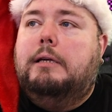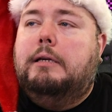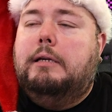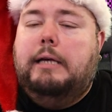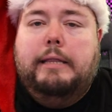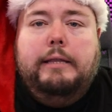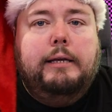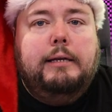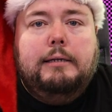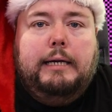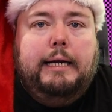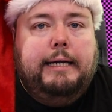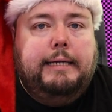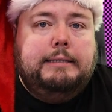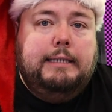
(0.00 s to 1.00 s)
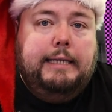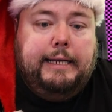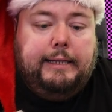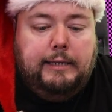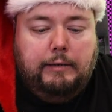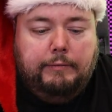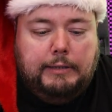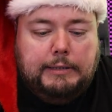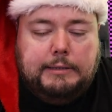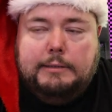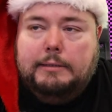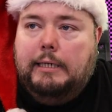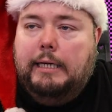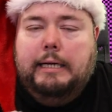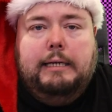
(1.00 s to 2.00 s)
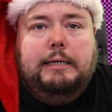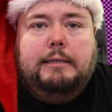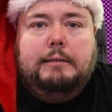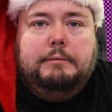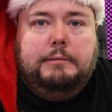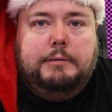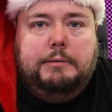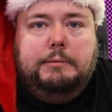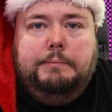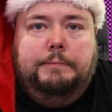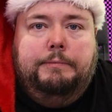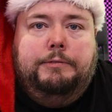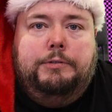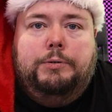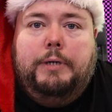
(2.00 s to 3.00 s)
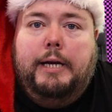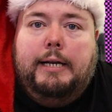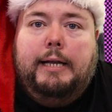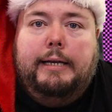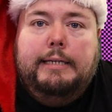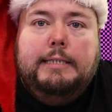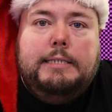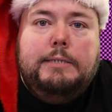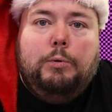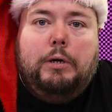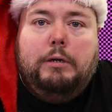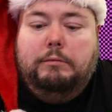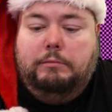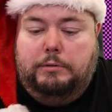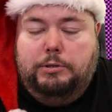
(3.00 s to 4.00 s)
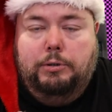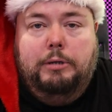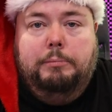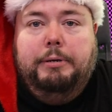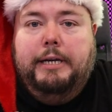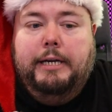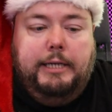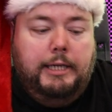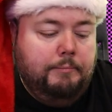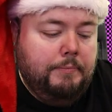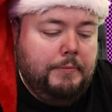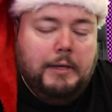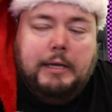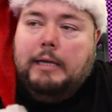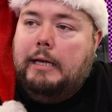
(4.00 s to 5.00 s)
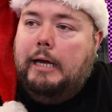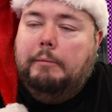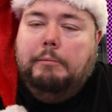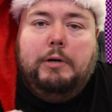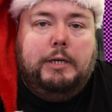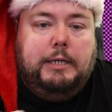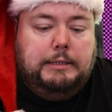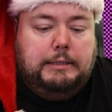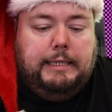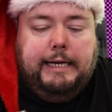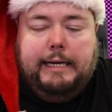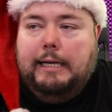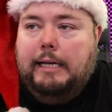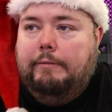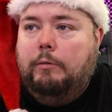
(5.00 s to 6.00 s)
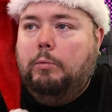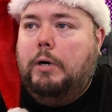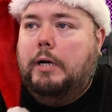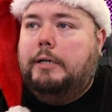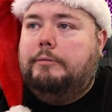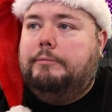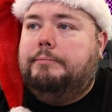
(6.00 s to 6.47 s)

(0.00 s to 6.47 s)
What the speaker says: And then I can select levels, and to get an easy one to the beginning, I'm gonna select level 1.